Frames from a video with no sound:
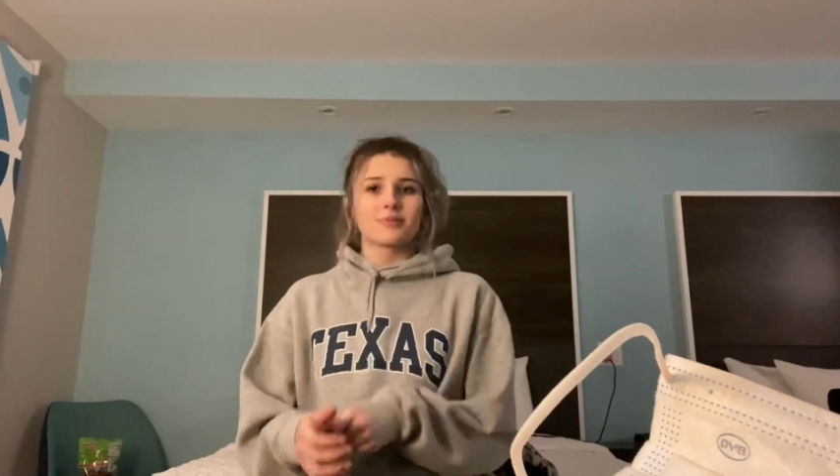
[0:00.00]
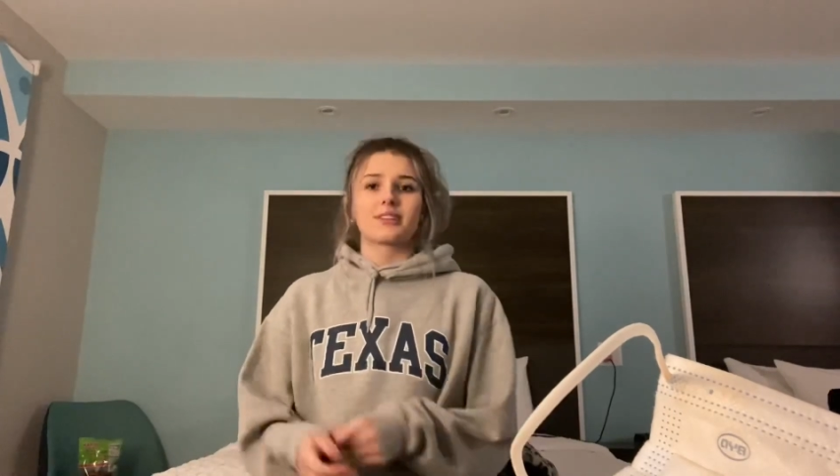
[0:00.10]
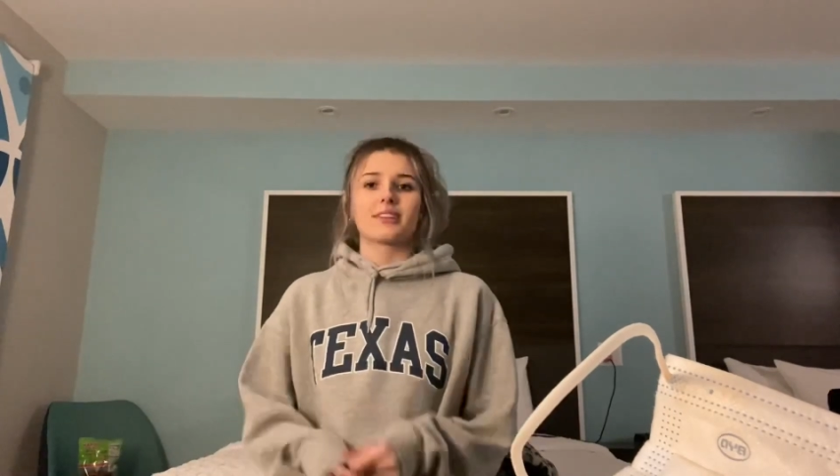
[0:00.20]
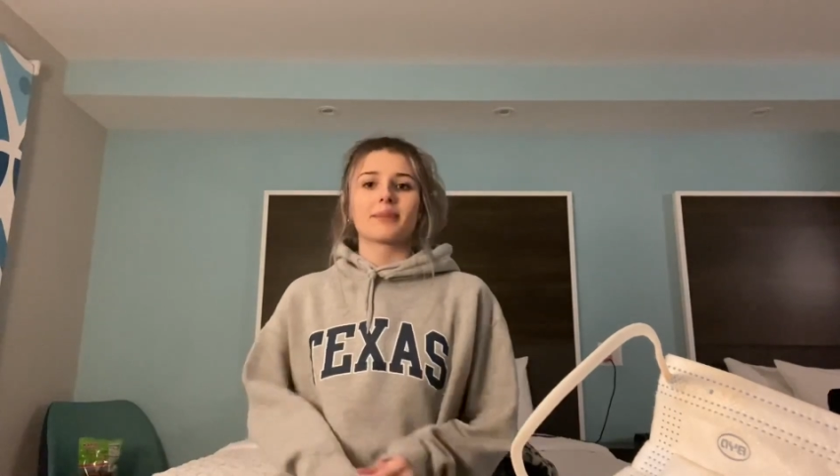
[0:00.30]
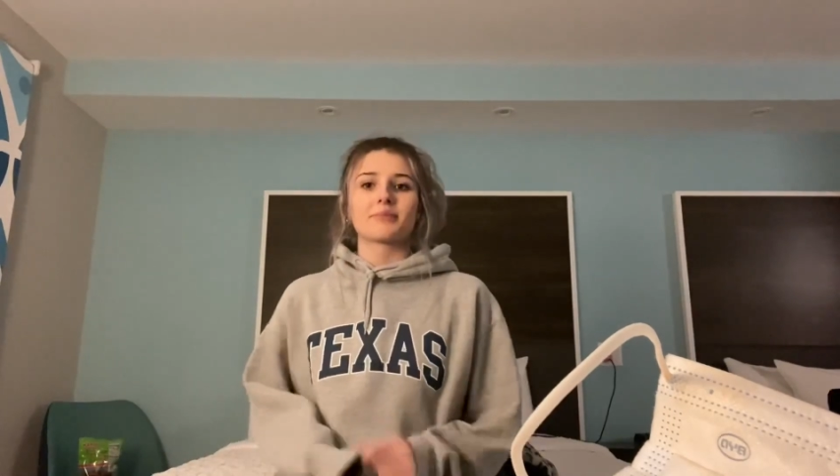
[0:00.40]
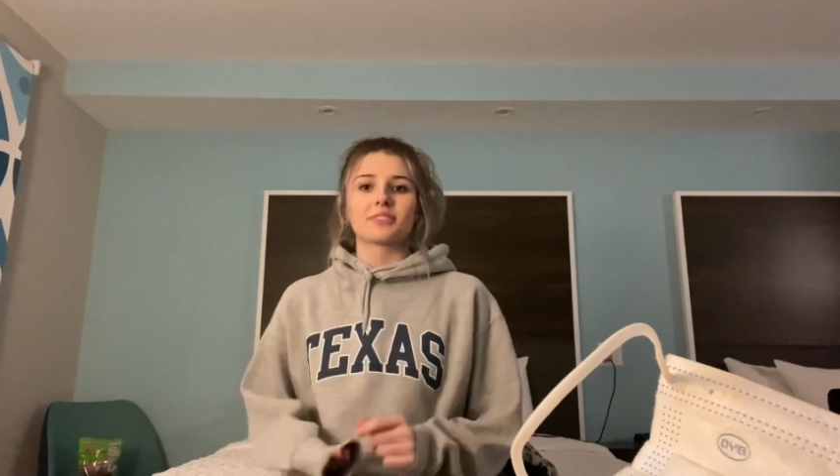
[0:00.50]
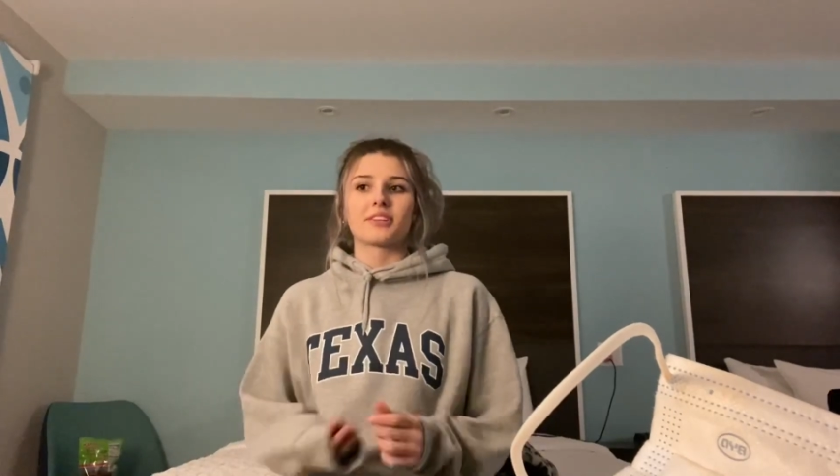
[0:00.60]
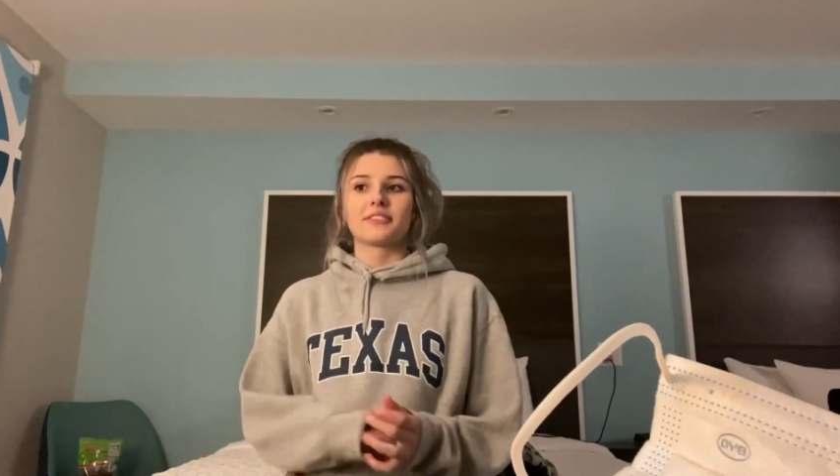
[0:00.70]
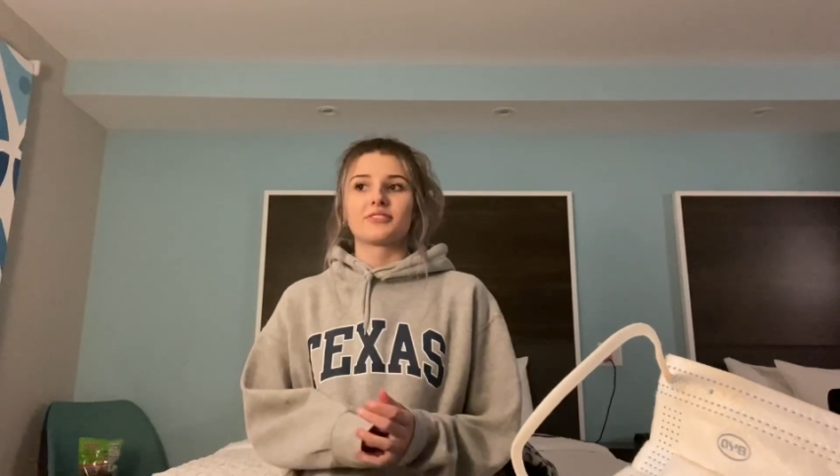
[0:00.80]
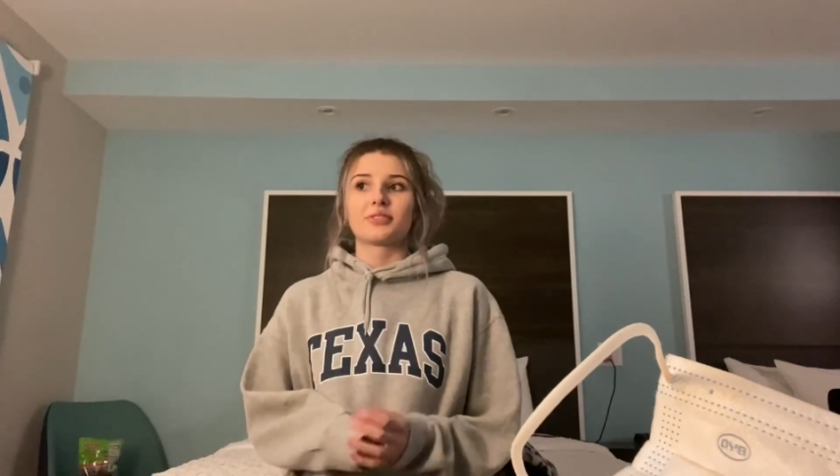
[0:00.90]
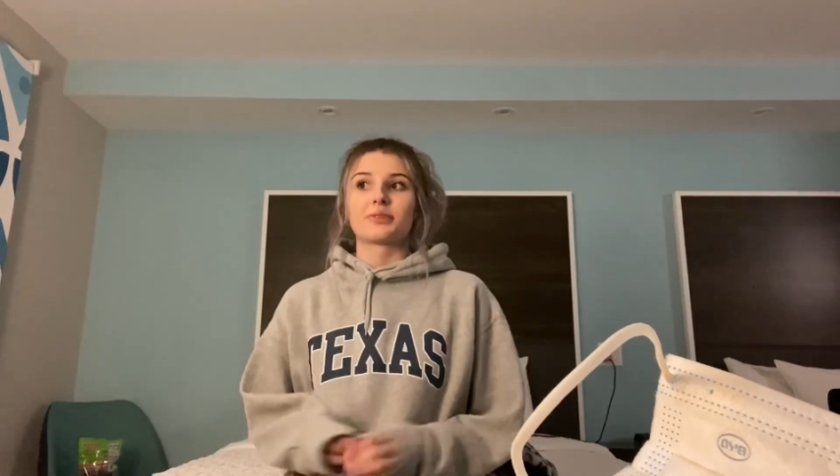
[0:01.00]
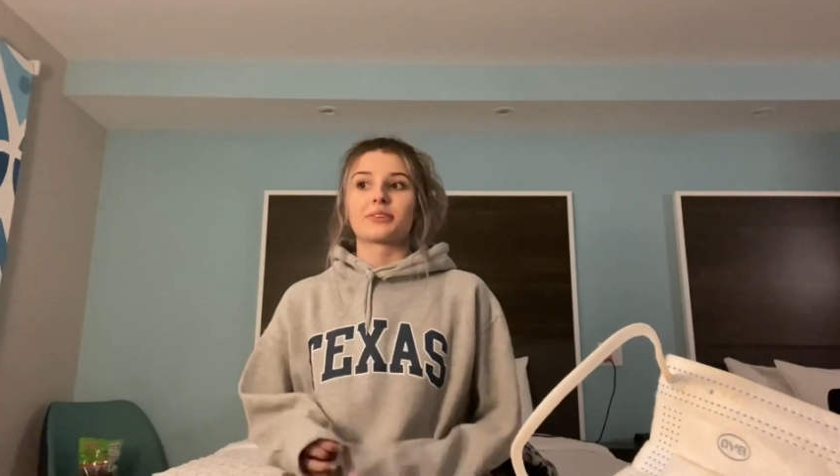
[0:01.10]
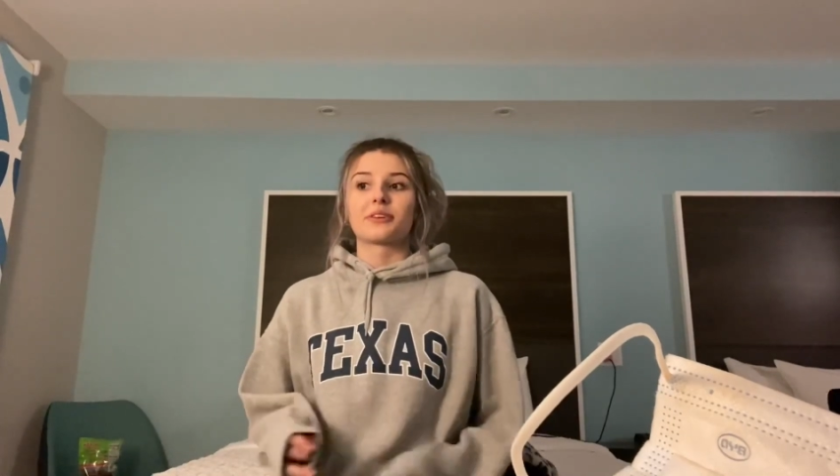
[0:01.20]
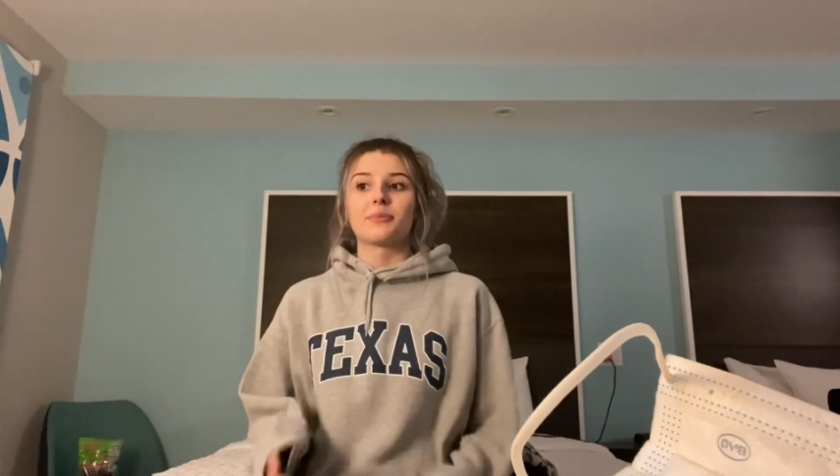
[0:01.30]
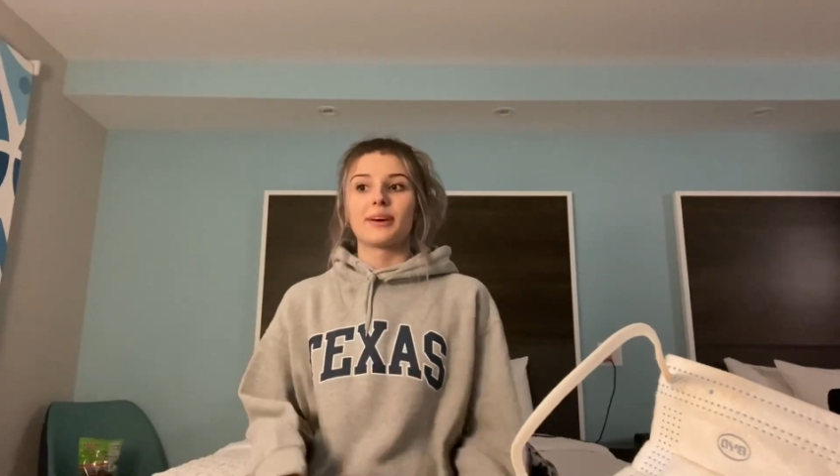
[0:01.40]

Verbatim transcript: which I think I'm just gonna chill here and go to